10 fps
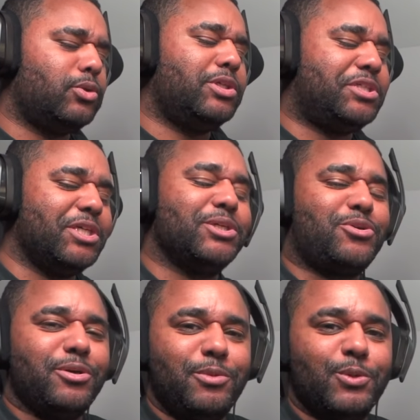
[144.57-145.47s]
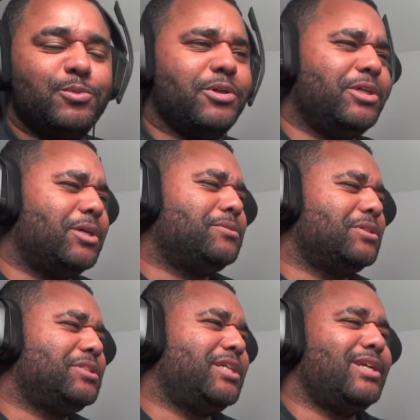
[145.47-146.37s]
this shit are criminals, but you know what I'm
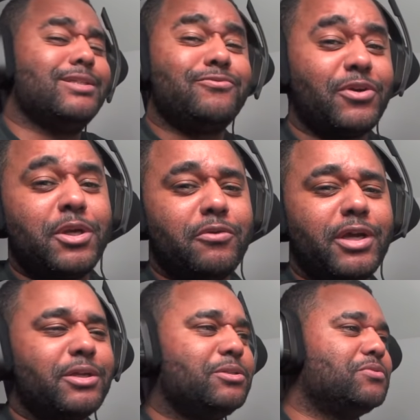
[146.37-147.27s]
trying to say? That's very reckless,